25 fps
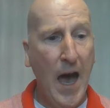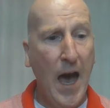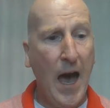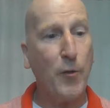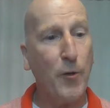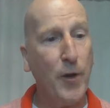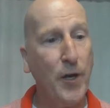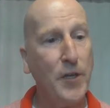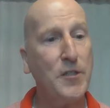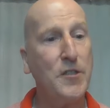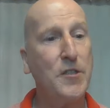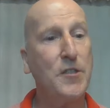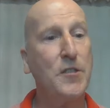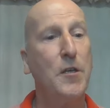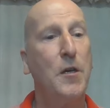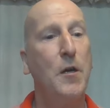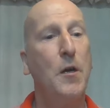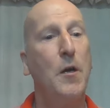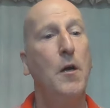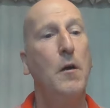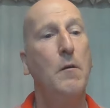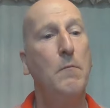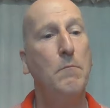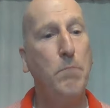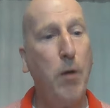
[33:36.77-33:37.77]
Chris
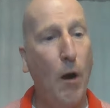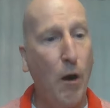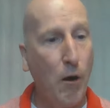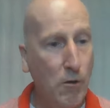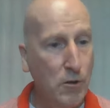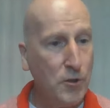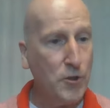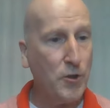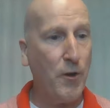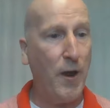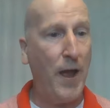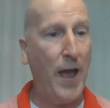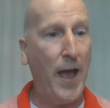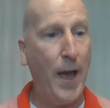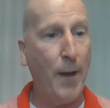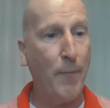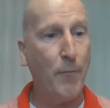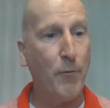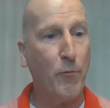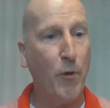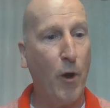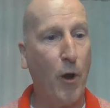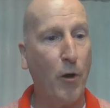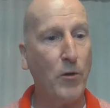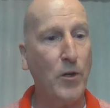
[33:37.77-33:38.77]
Bojrab
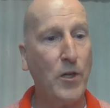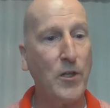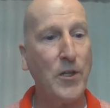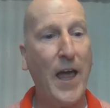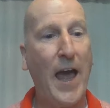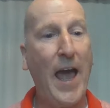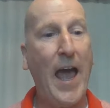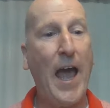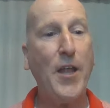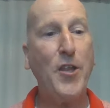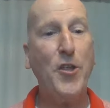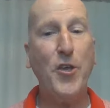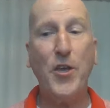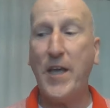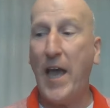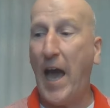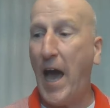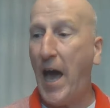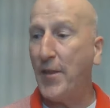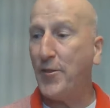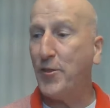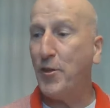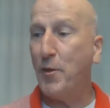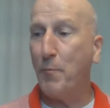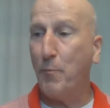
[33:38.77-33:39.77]
wrote, glad you
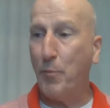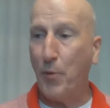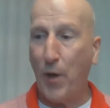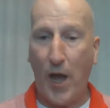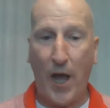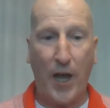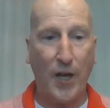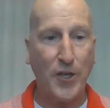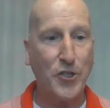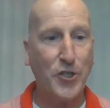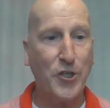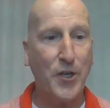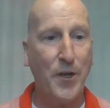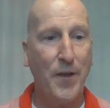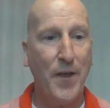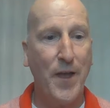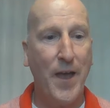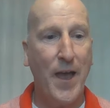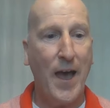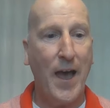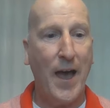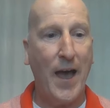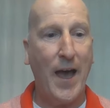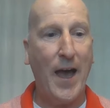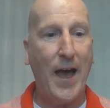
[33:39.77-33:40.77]
got the brush.
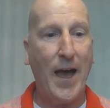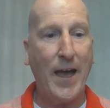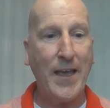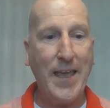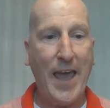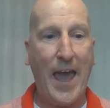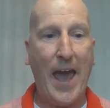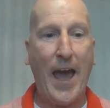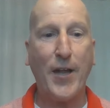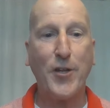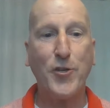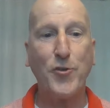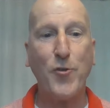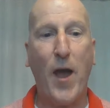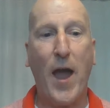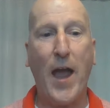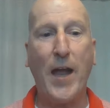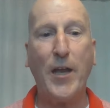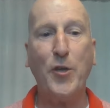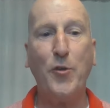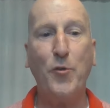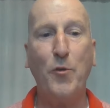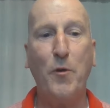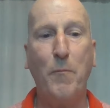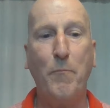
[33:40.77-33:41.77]
Yeah,
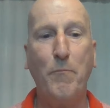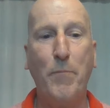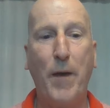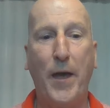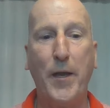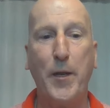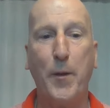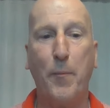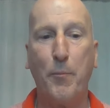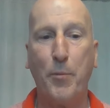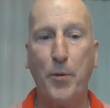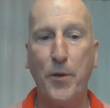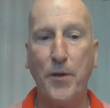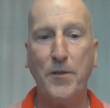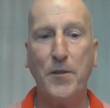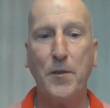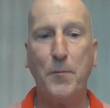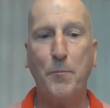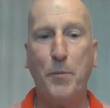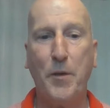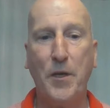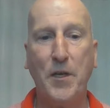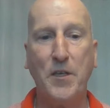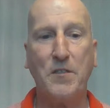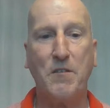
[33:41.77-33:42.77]
trying to embed a
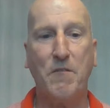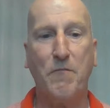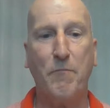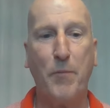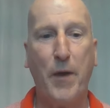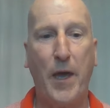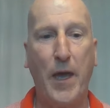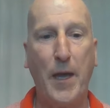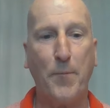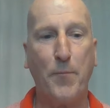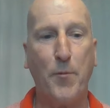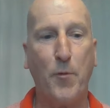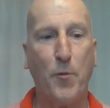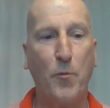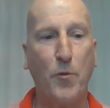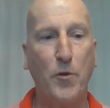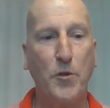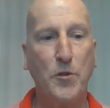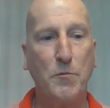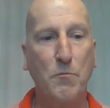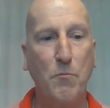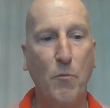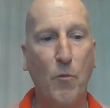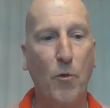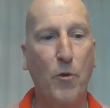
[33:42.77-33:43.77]
printed piece of paper
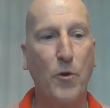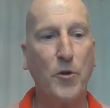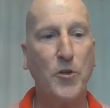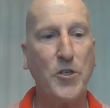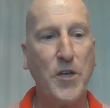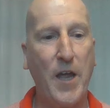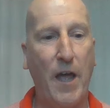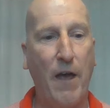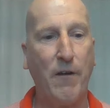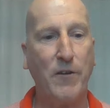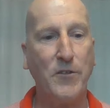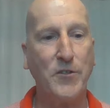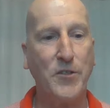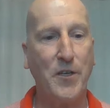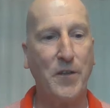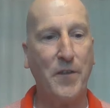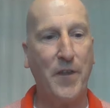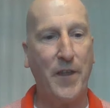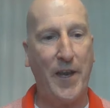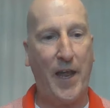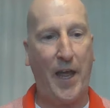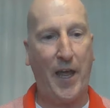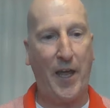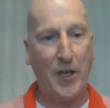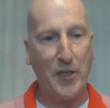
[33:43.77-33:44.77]
was more challenging
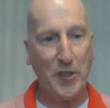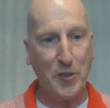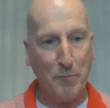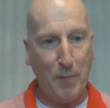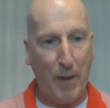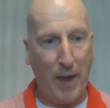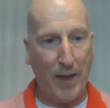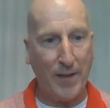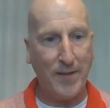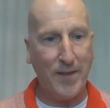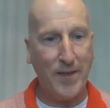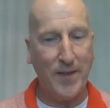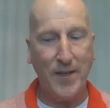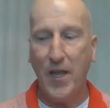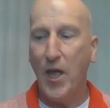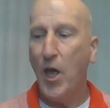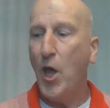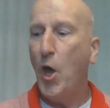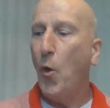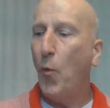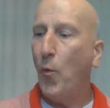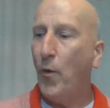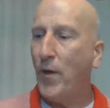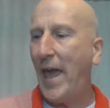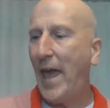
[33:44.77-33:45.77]
than I expected.
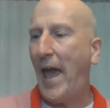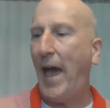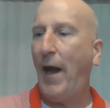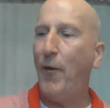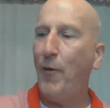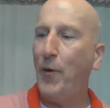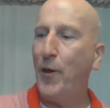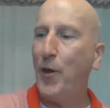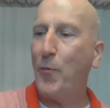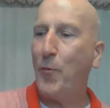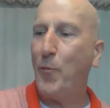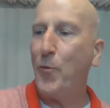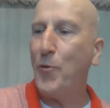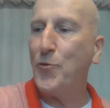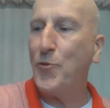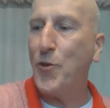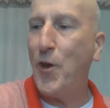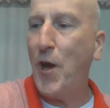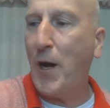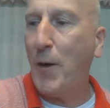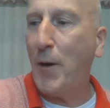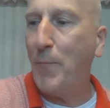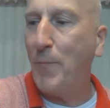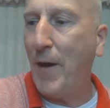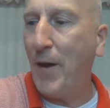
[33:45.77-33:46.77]
Well, yeah, here we'll
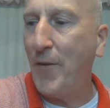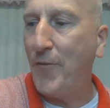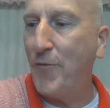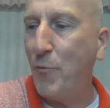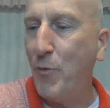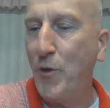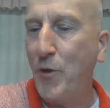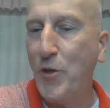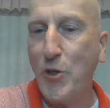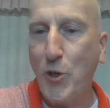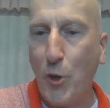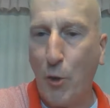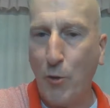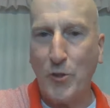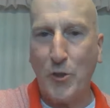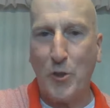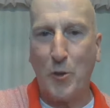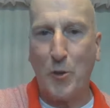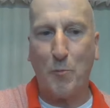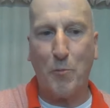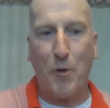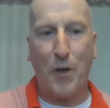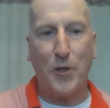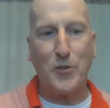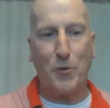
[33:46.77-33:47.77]
talk about, we showed you
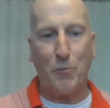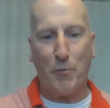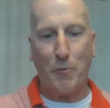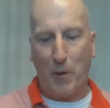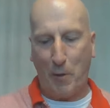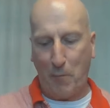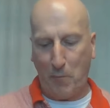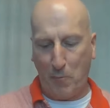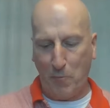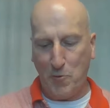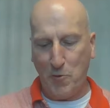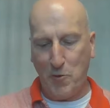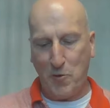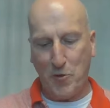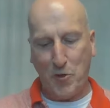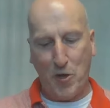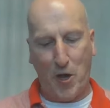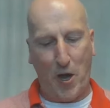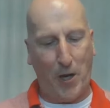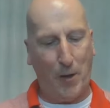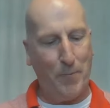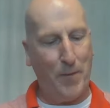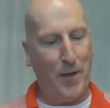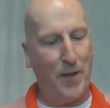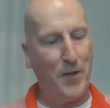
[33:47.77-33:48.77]
the brush already, but we'll
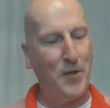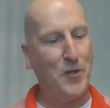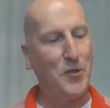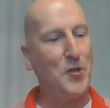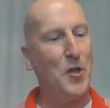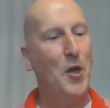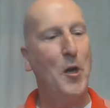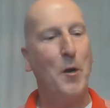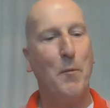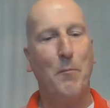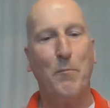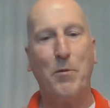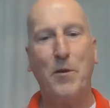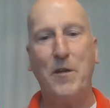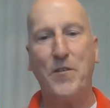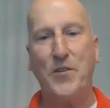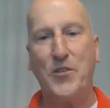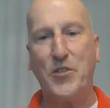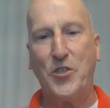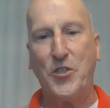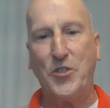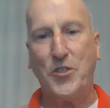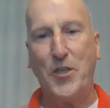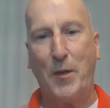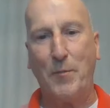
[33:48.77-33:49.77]
talk about his
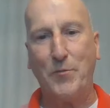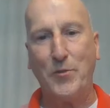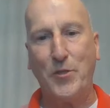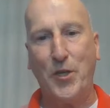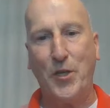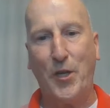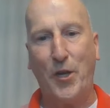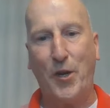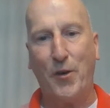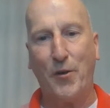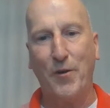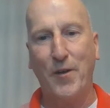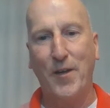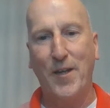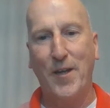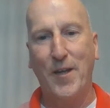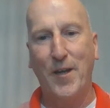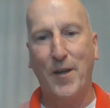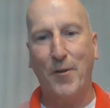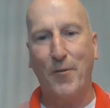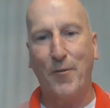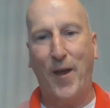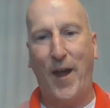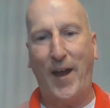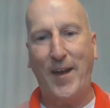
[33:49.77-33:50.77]
previous attempts here,
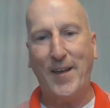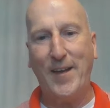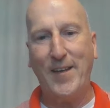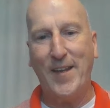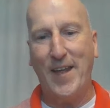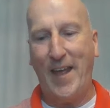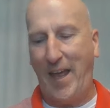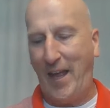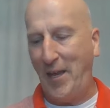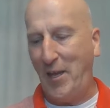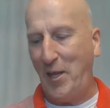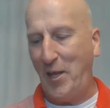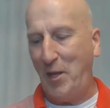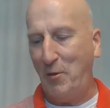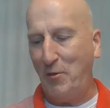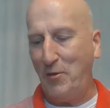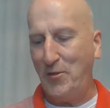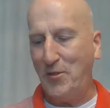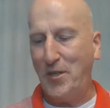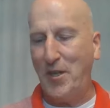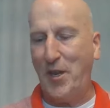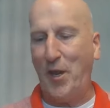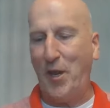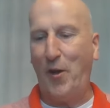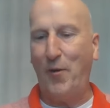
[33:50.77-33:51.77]
right? And
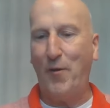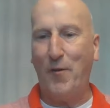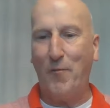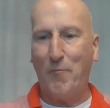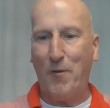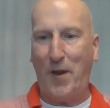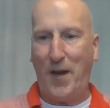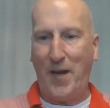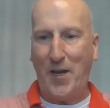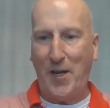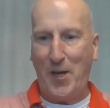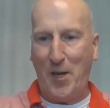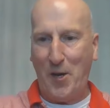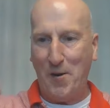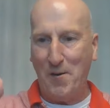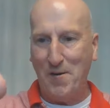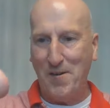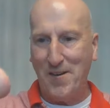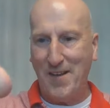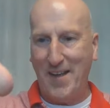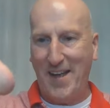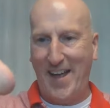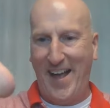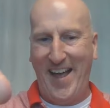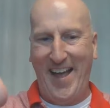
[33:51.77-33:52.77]
he's, you know, right here.